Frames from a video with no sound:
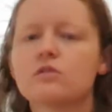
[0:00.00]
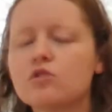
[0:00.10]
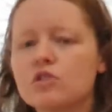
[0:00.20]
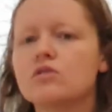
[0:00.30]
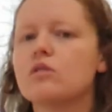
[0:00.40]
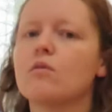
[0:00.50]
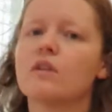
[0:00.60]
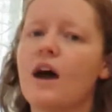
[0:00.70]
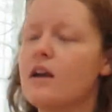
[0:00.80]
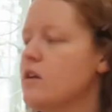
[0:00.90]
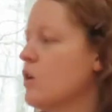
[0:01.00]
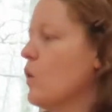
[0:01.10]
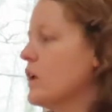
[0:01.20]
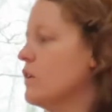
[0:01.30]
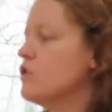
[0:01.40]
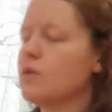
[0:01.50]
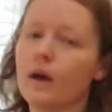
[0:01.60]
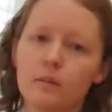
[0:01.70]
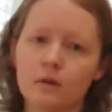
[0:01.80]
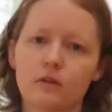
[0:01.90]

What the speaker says: So just know that going into it,